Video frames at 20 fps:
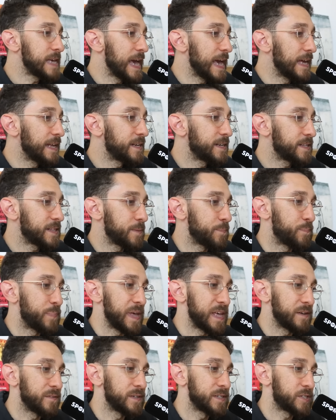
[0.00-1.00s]
end of the
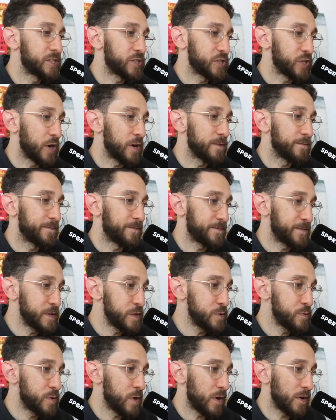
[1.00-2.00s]
Bayless-Sharp
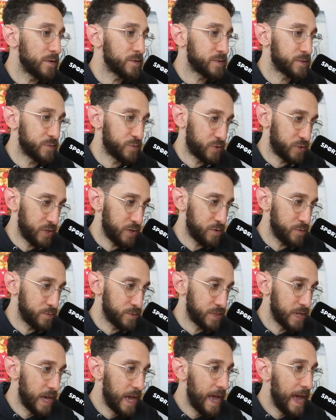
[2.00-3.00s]
feud also
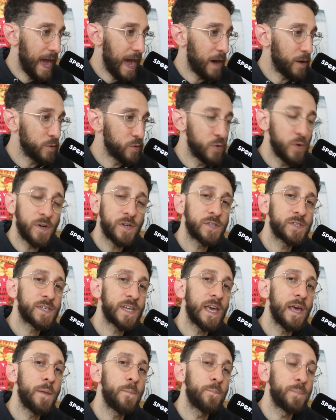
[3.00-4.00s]
shows how looks
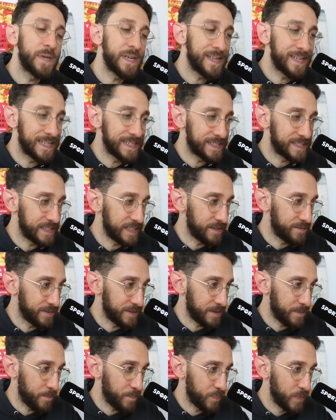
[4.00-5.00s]
can be
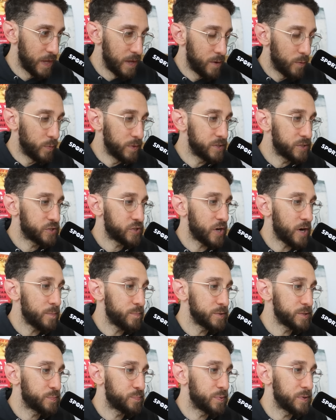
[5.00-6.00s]
deceiving. When Sharp
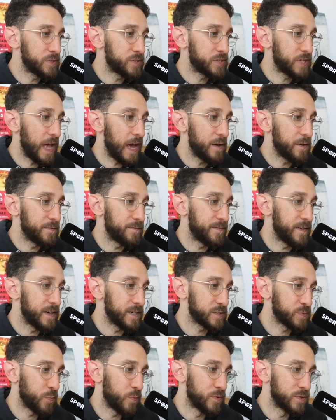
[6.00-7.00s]
was pushed out of
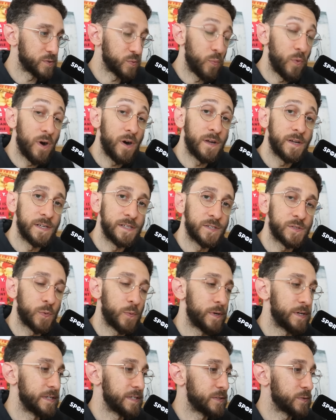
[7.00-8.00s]
Fox Sports 1 in
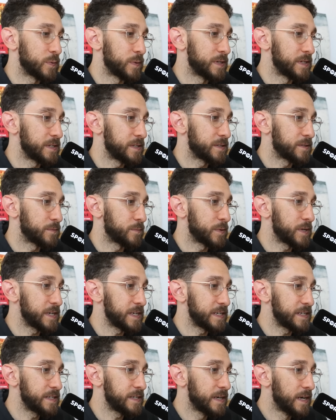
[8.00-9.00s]

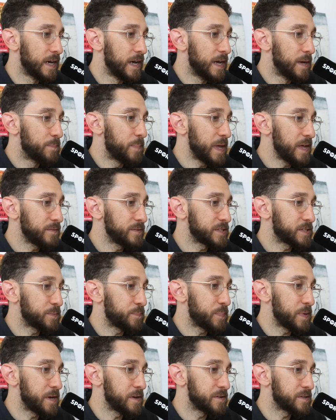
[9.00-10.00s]
2023, Bayless
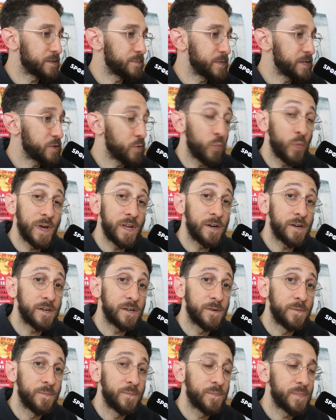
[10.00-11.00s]
appeared to be the
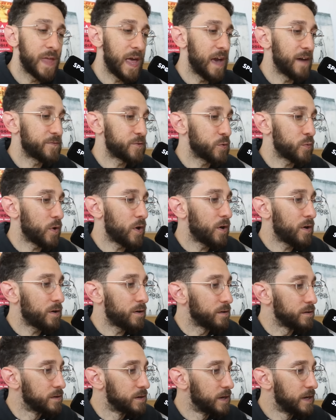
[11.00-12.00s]
winner. After
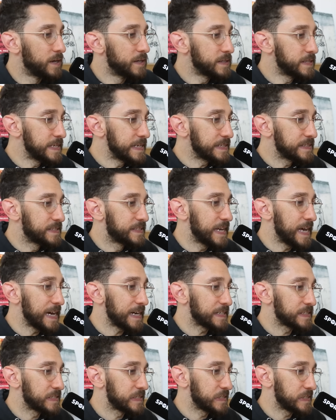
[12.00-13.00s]
all, the
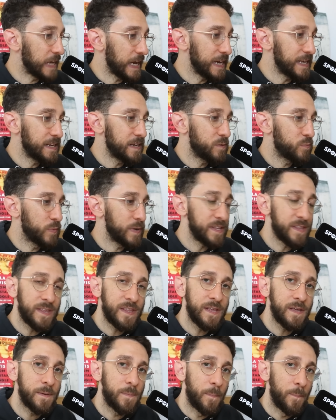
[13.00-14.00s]
execs sided with
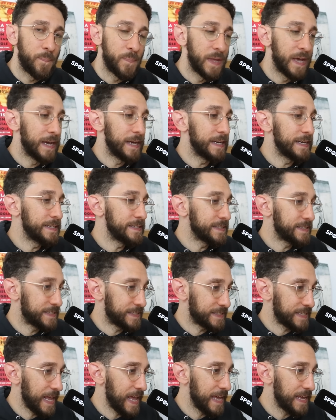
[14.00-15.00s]
him.
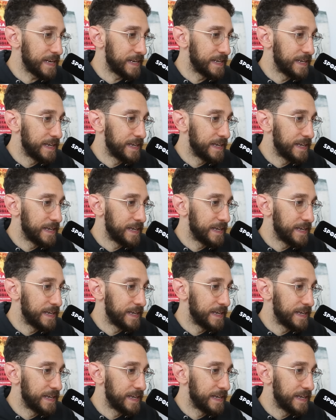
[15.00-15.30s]
Instead,